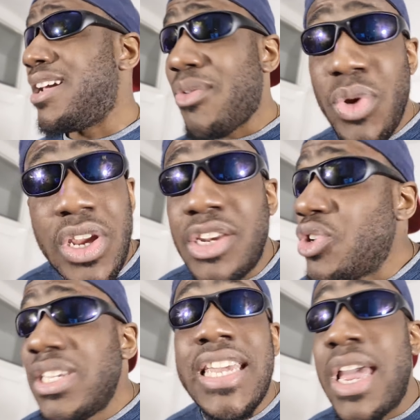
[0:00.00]
it
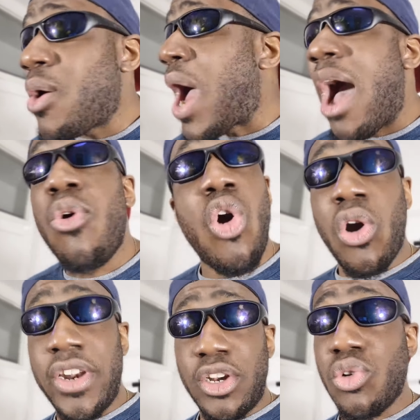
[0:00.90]
doesn't care how
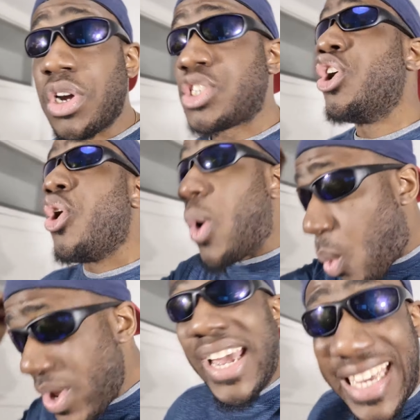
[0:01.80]
ugly it looks.
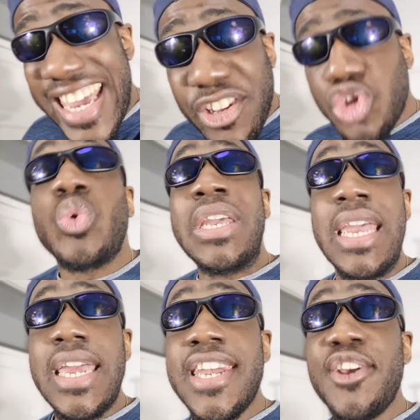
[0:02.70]
We are here to
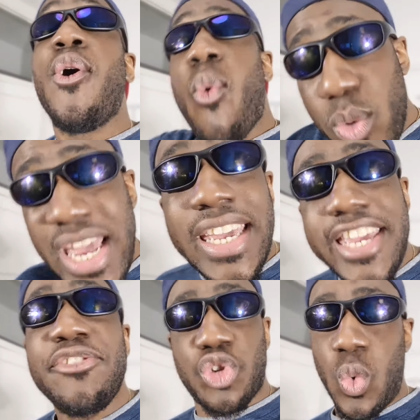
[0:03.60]
get, we are
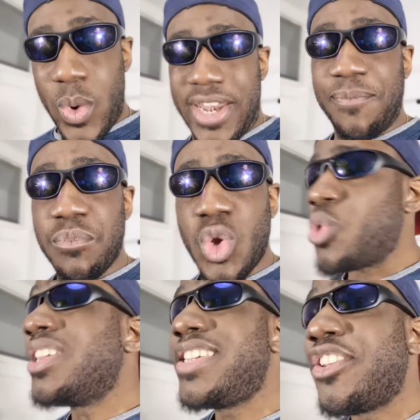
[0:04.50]
here to win. We're
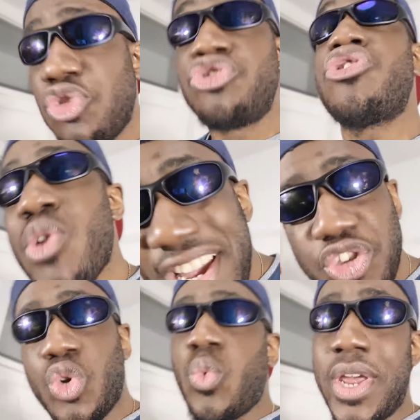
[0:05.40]
not here to try
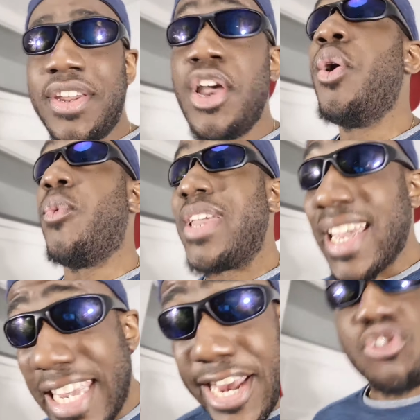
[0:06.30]
to win, we are
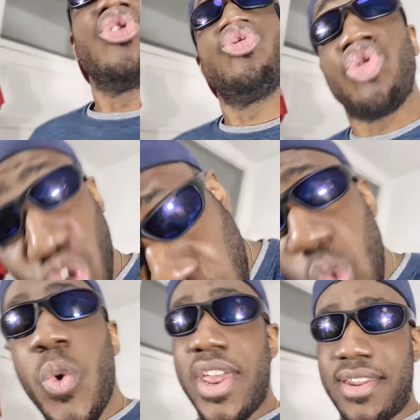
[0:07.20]
here
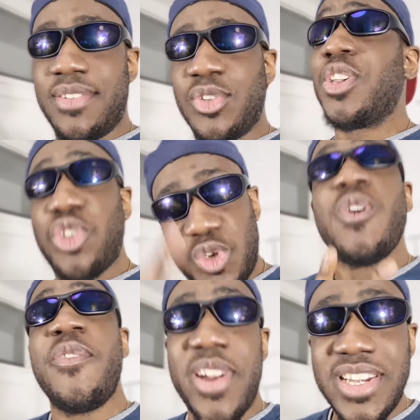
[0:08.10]
to win. Those are
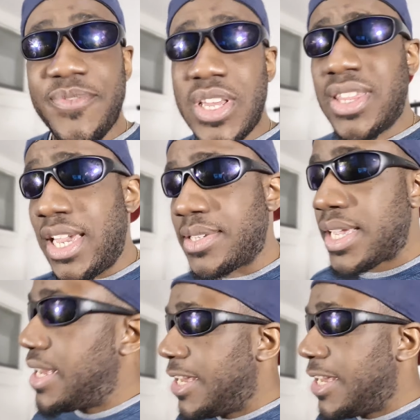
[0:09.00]
two very different things.